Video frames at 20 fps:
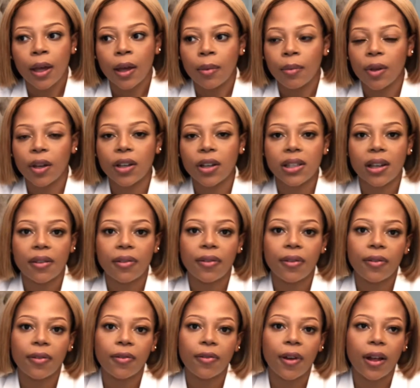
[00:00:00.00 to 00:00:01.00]
because I
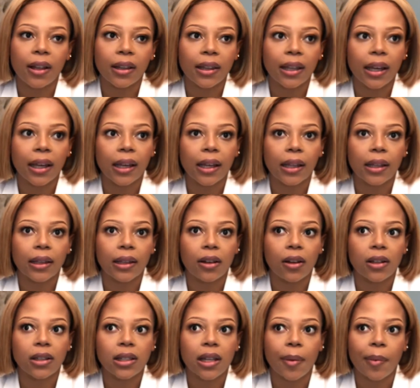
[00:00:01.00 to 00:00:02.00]
felt like the
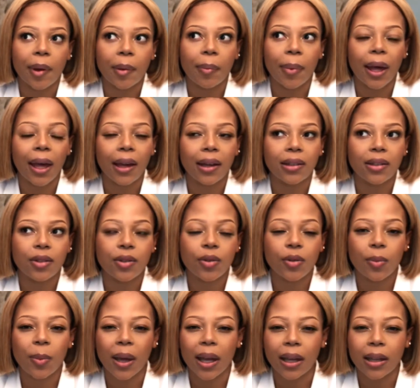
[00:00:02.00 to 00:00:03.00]
last time I packed two
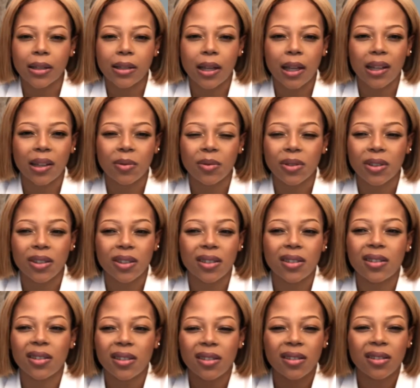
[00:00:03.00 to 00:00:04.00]
bags and it was
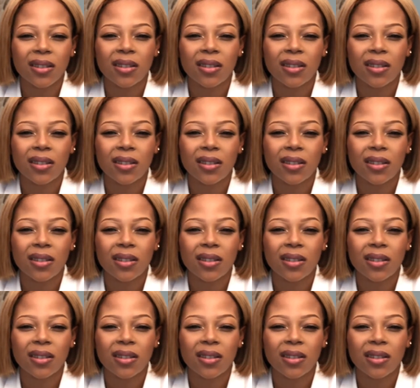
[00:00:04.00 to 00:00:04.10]
just